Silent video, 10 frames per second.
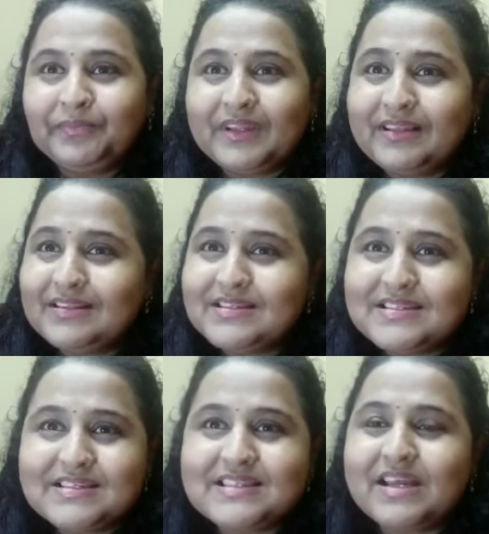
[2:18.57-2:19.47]
this
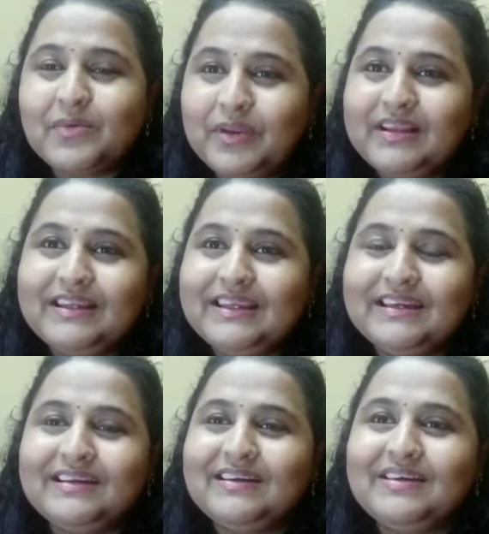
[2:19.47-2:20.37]
is a really
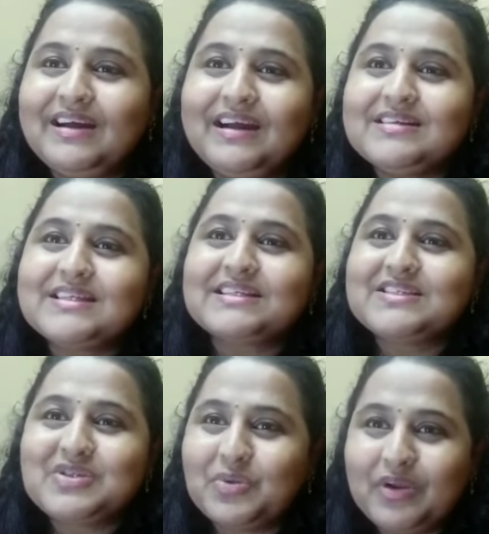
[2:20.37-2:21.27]
a success
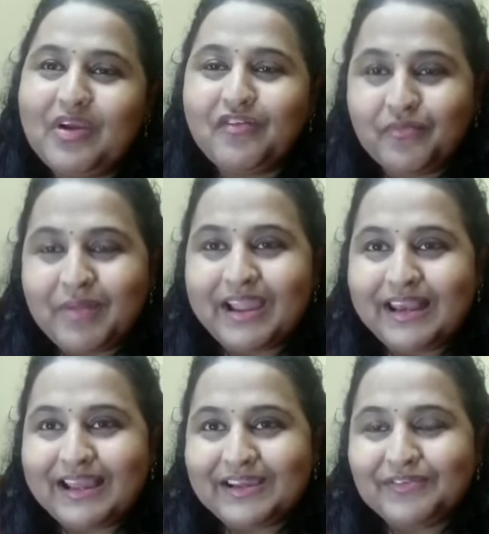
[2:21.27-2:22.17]
story of my
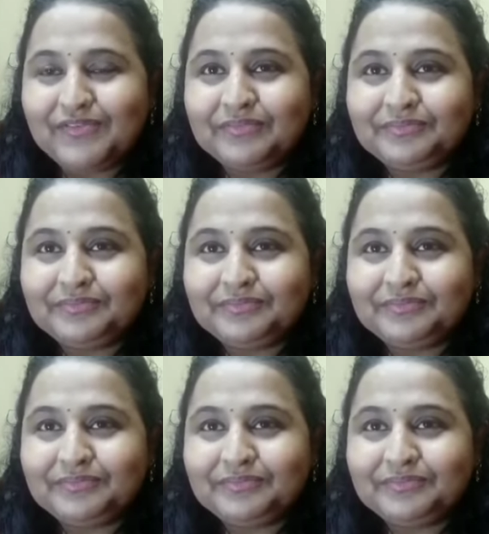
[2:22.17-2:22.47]
life.